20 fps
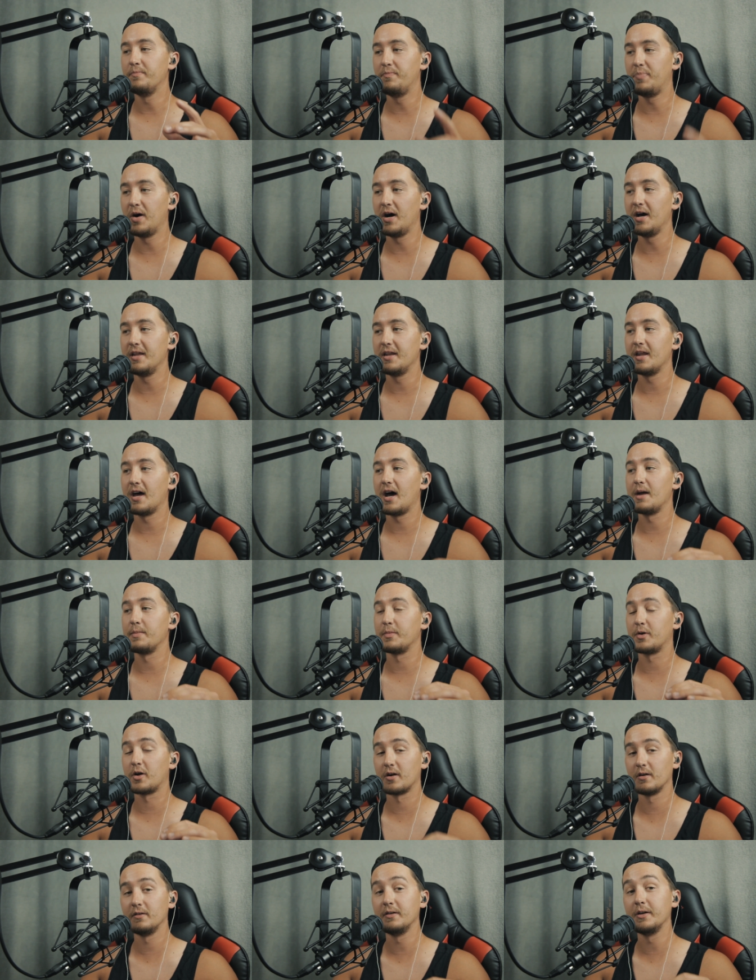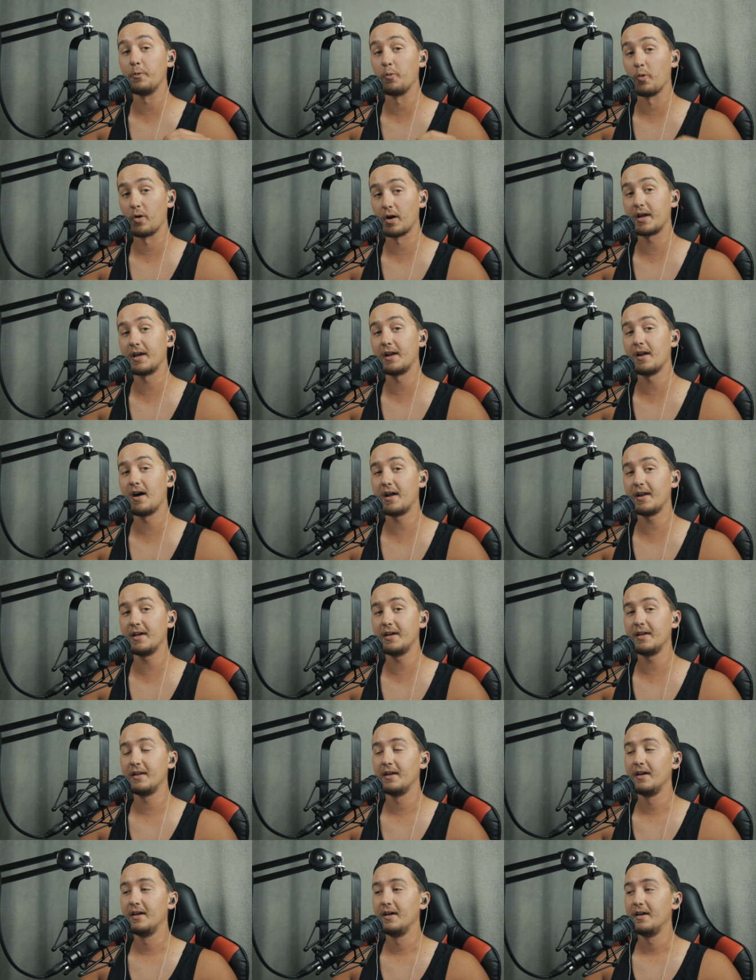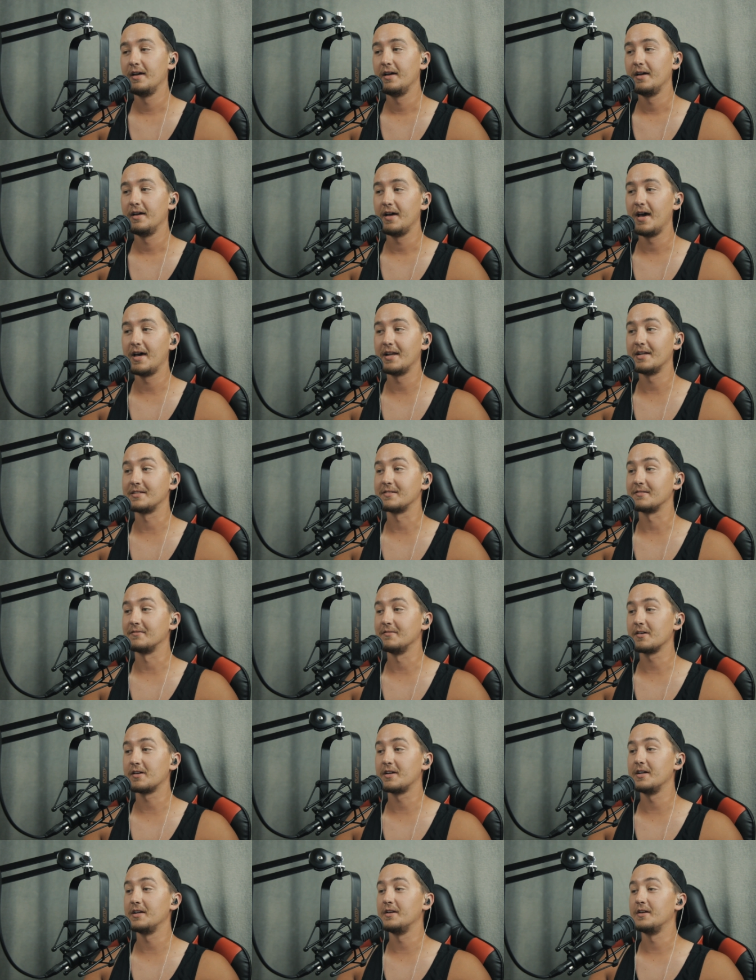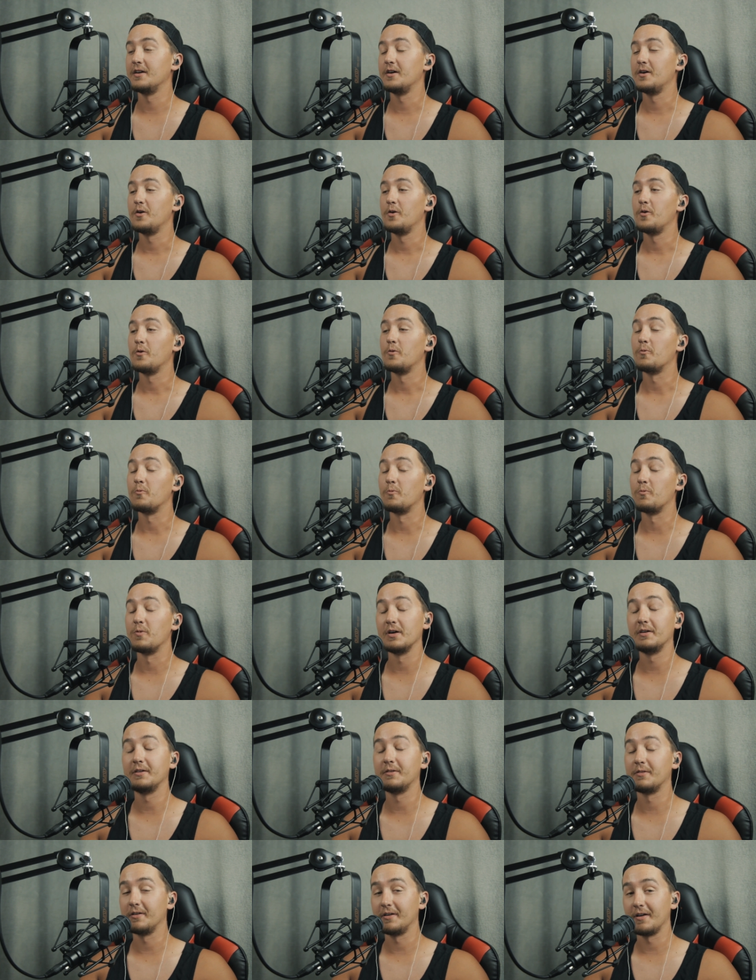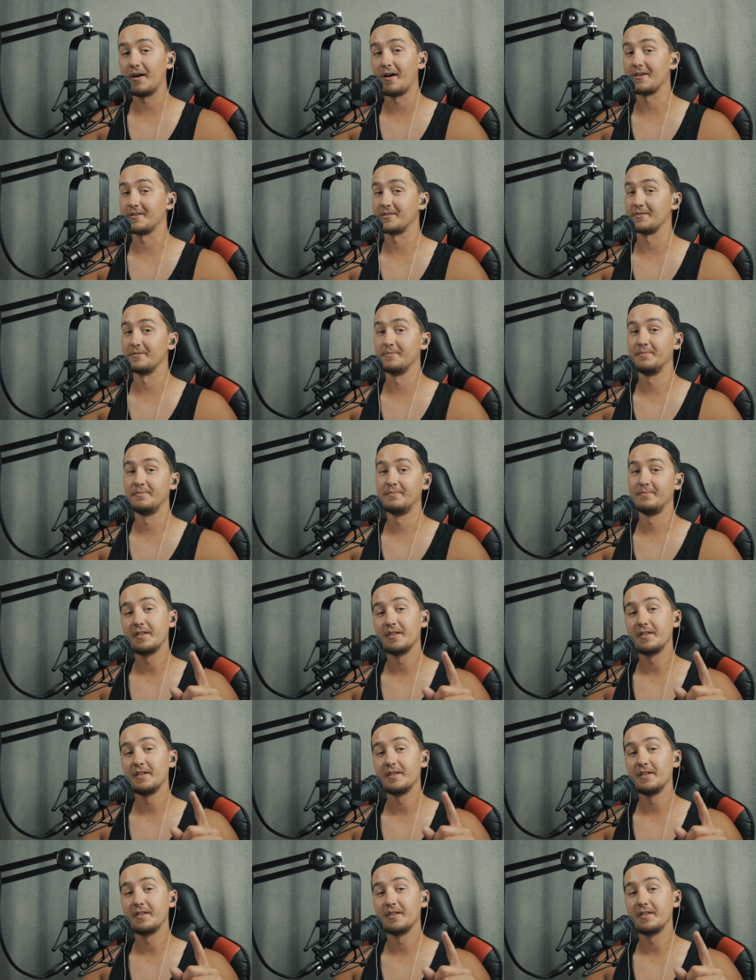but I'm currently working on it and it's looking really, really awesome.